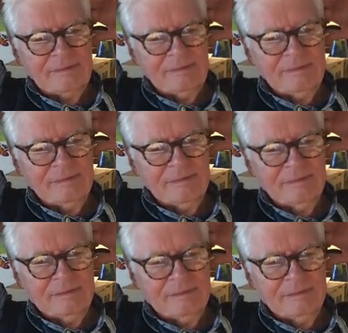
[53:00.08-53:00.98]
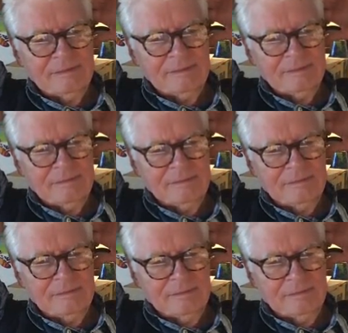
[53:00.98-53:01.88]

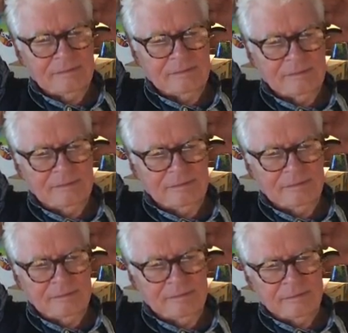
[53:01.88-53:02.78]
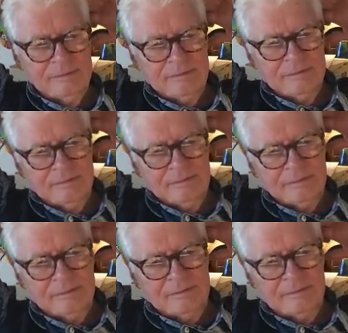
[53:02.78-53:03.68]

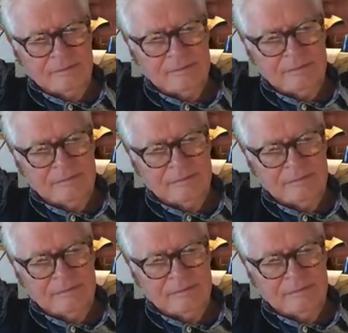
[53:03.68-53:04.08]
The person shown says nothing.